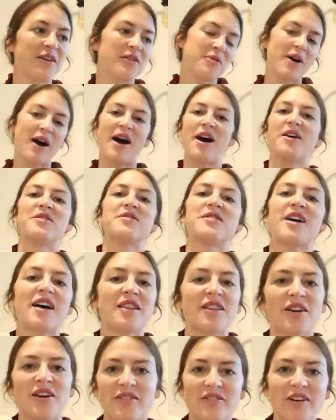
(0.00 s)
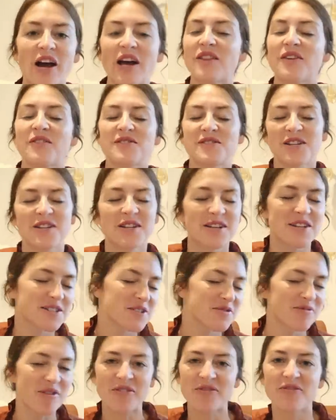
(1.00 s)
Wow, I love Sundays.
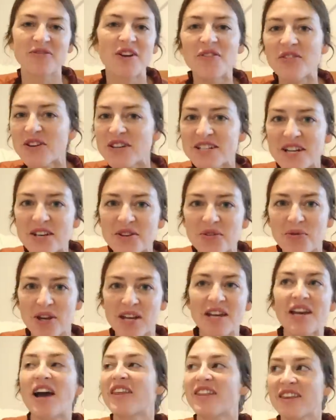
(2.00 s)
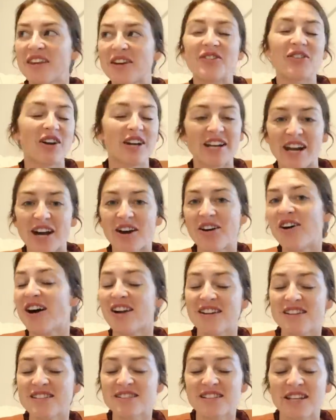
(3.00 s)
They're my favorite day of the week, I think, right now,
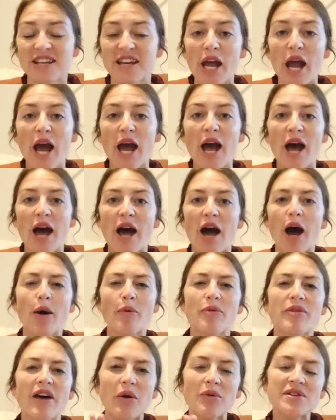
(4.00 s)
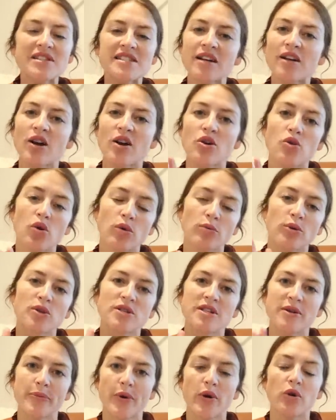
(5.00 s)
honestly. That was not our normal,
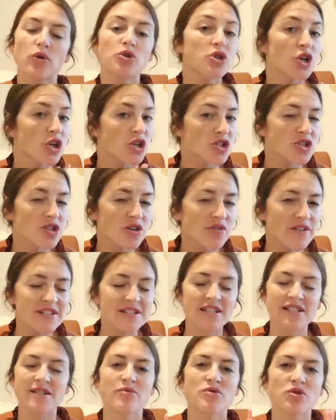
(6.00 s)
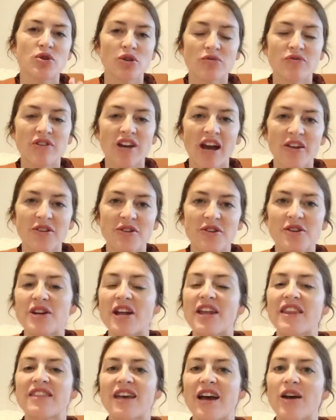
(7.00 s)
typical church service, as I'm sure you've gathered.
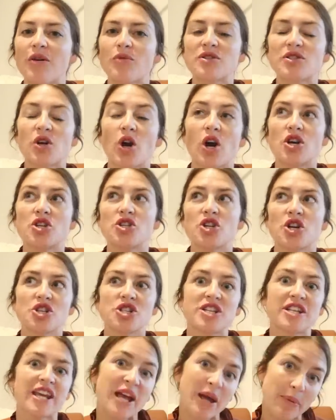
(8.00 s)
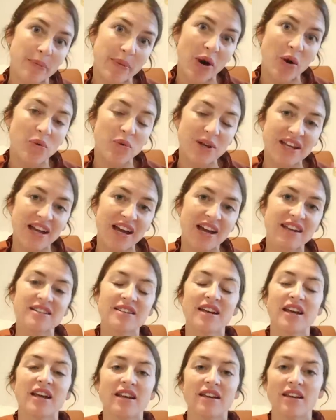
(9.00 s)
That was our church campout
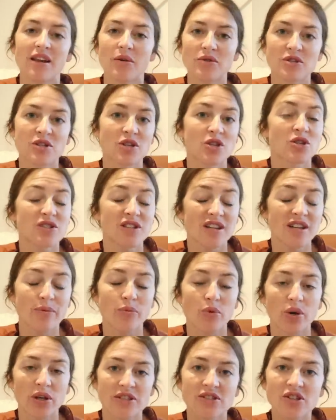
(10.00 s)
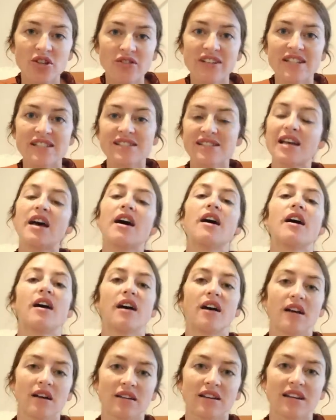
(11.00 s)
weekend, and that was the Sunday morning service.
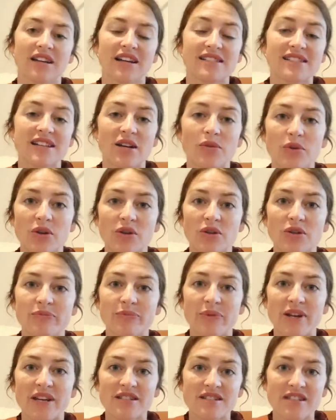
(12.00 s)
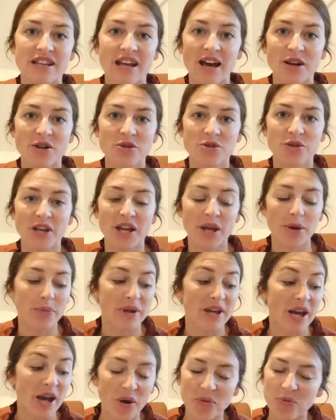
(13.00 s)
Like I said, we couldn't make it to the actual
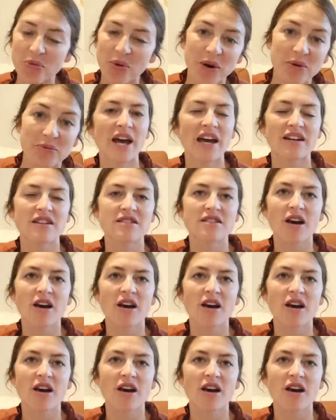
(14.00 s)
camping out part. We had a